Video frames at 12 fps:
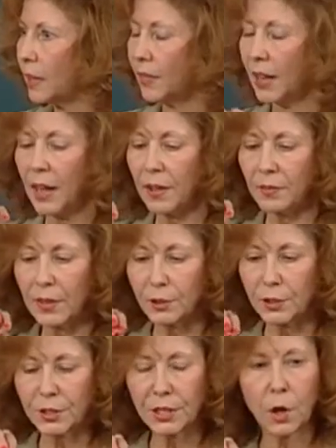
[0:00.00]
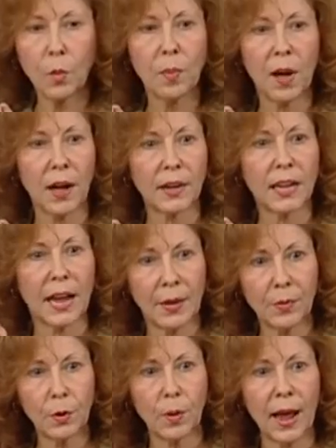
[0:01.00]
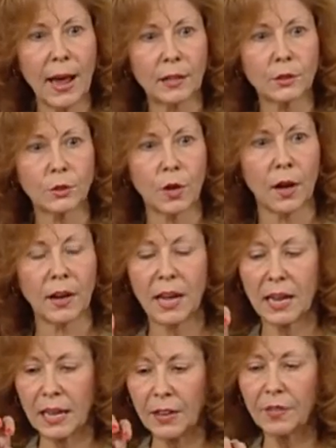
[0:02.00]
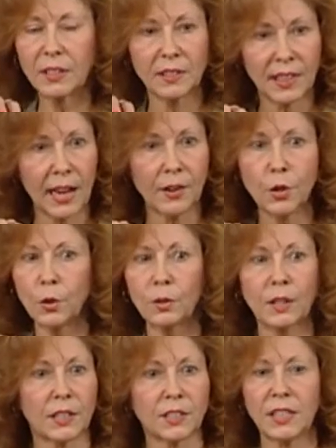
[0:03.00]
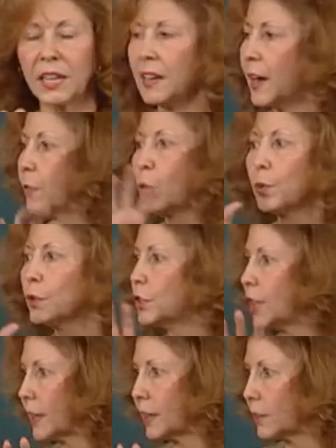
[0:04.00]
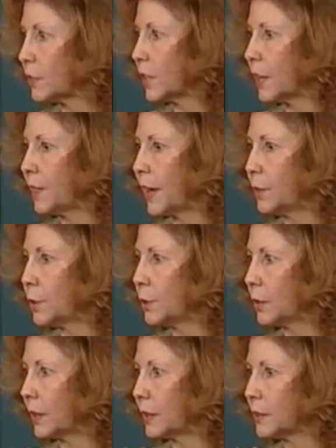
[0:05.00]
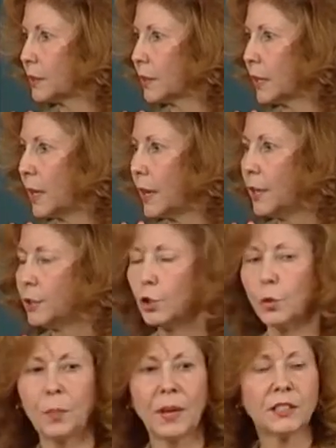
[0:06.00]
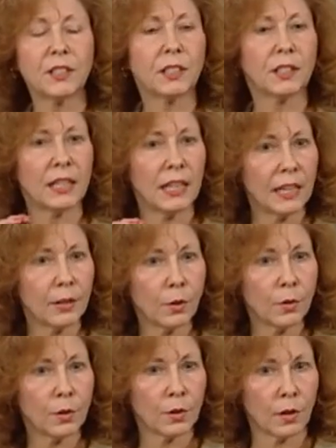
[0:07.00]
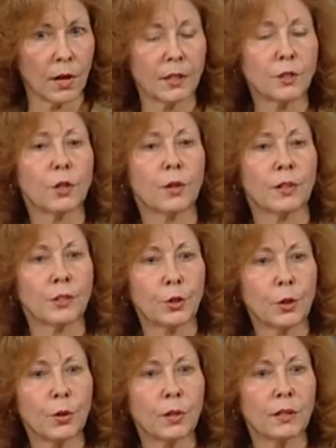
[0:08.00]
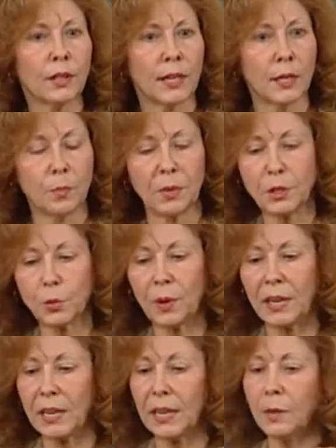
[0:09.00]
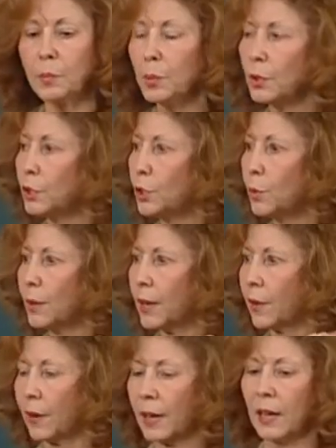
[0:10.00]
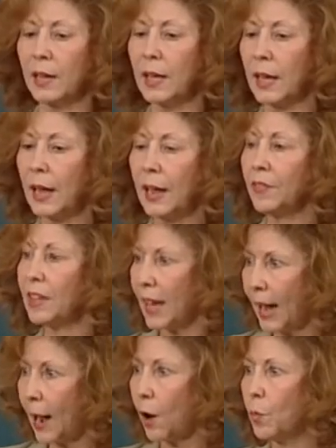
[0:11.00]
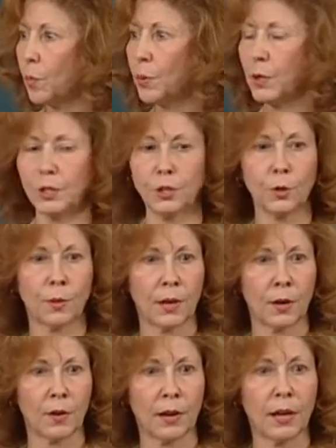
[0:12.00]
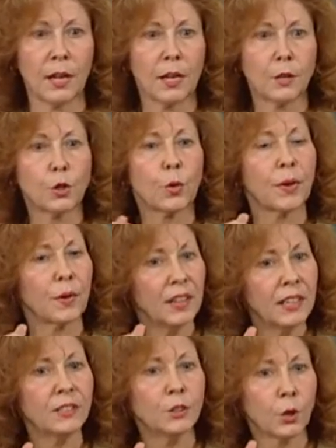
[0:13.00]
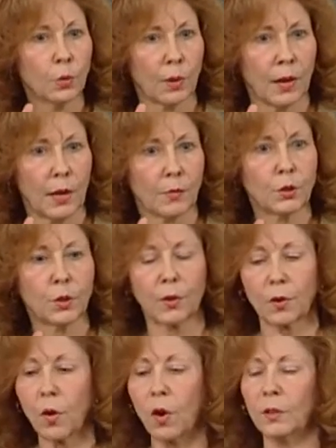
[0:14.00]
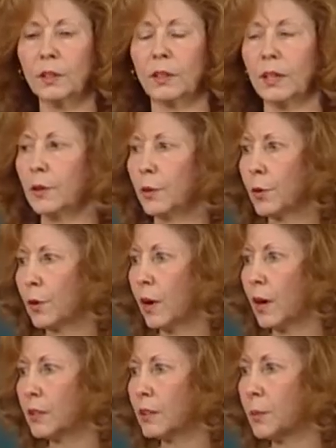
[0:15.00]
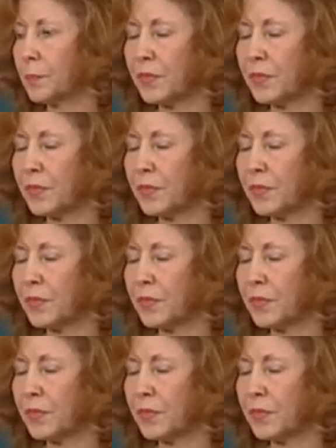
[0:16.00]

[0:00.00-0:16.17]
They have their cell body and their axon in that nucleus. They never project outside of that nucleus. So basically, interneurons are intercalated between input to an area and the output to an area. So they're integrated, so they're called little interneurons.